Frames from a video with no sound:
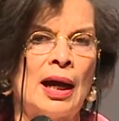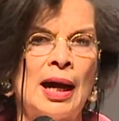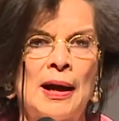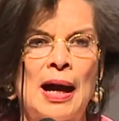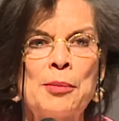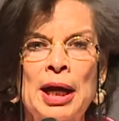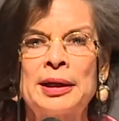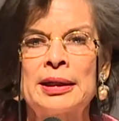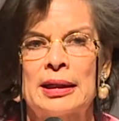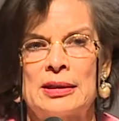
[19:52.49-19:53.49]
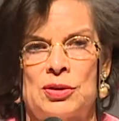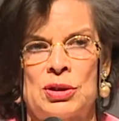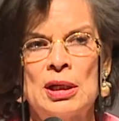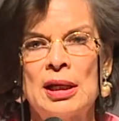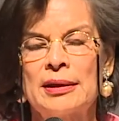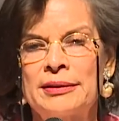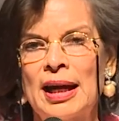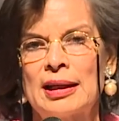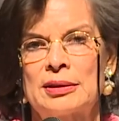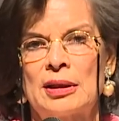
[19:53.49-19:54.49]
Americans
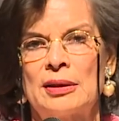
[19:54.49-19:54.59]
that